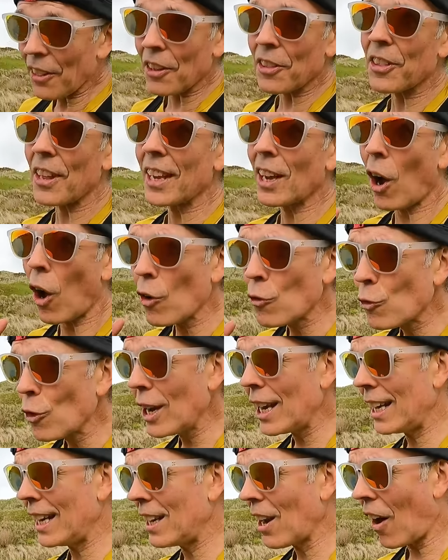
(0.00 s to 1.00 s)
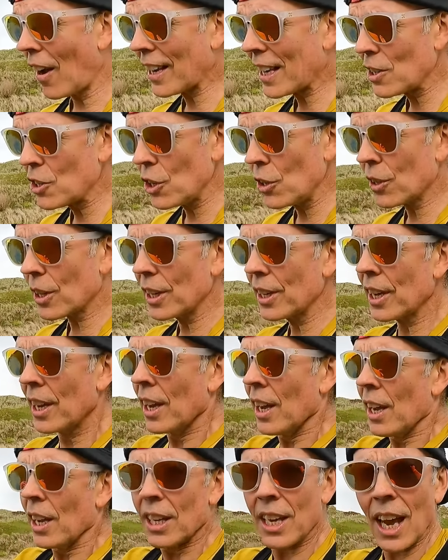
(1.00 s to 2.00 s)
other thing I really like is you can
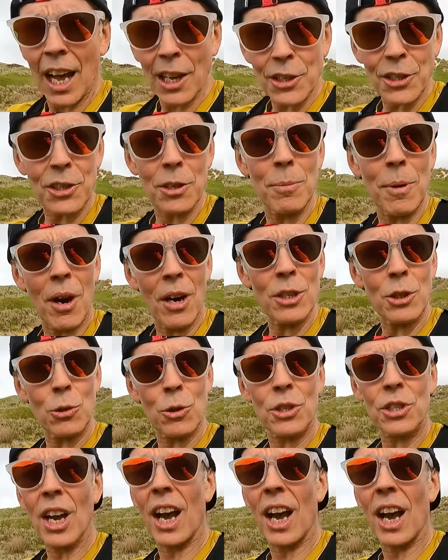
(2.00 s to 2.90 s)
customize your